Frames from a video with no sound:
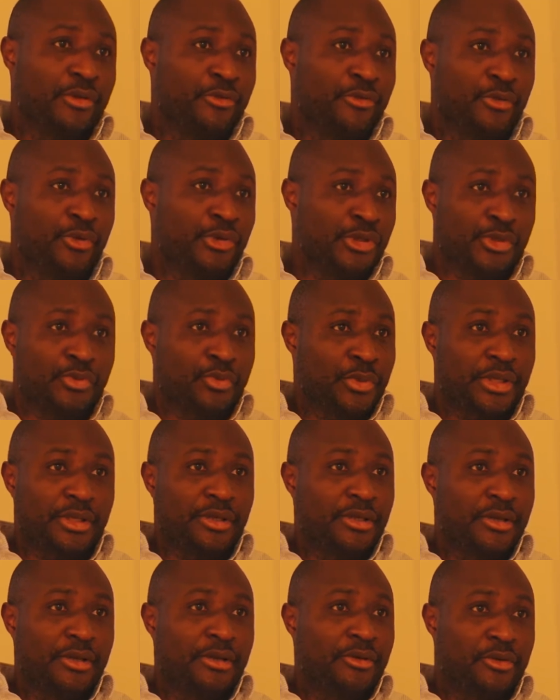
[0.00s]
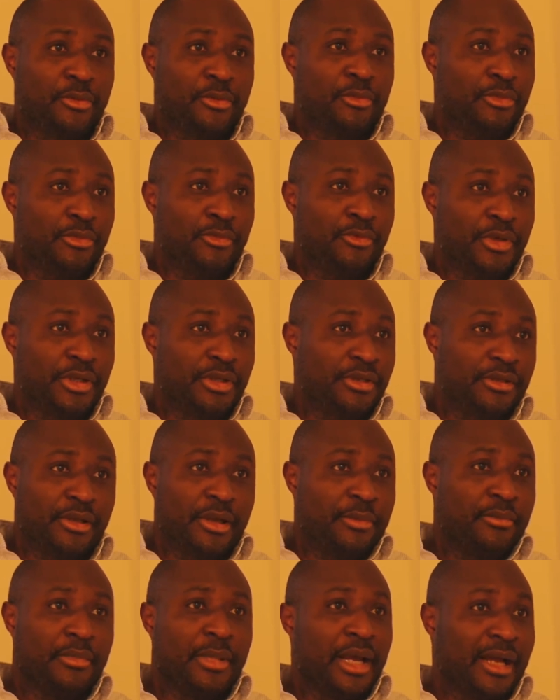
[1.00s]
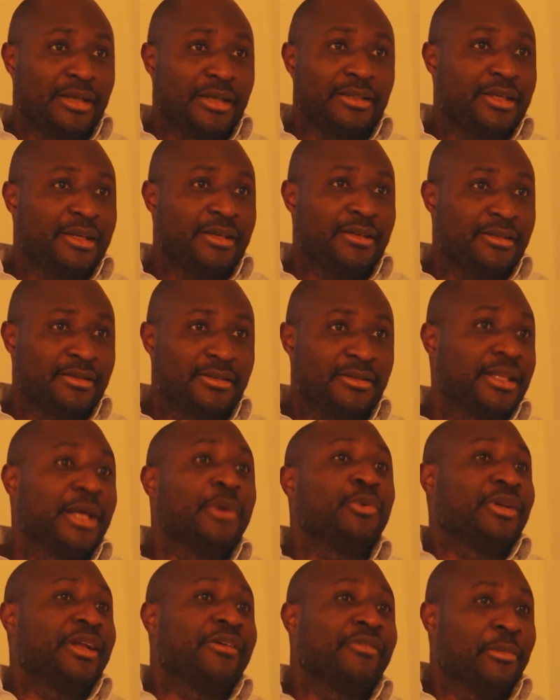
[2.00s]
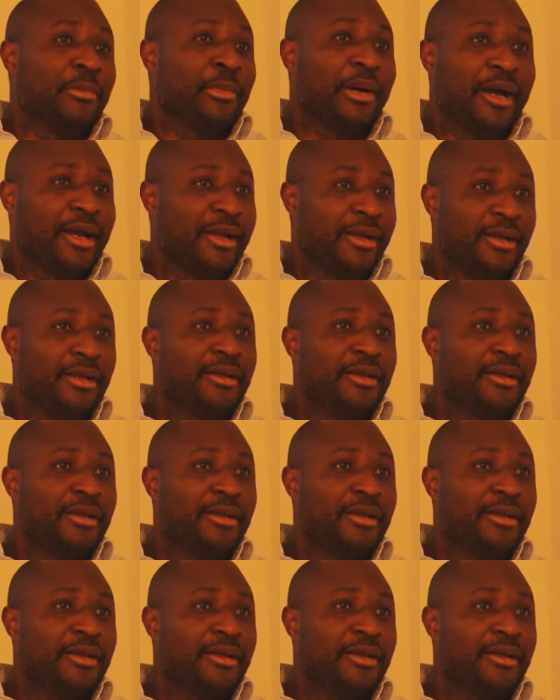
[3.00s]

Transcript: phones with antennas. They will never buy.